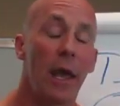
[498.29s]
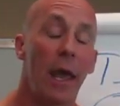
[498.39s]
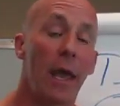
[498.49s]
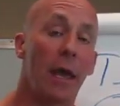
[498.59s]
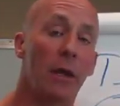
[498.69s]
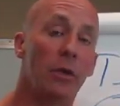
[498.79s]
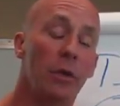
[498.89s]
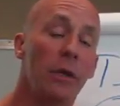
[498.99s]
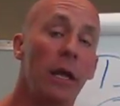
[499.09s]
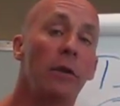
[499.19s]
and
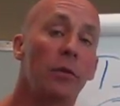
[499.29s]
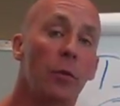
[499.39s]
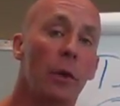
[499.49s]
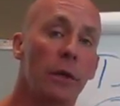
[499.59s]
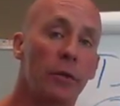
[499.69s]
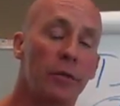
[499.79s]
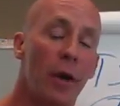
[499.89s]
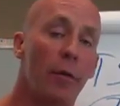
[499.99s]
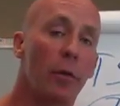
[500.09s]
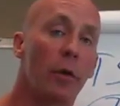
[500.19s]
you need to really
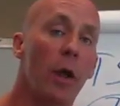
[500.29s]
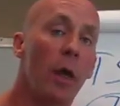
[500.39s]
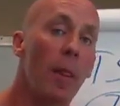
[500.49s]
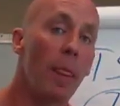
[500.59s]
discover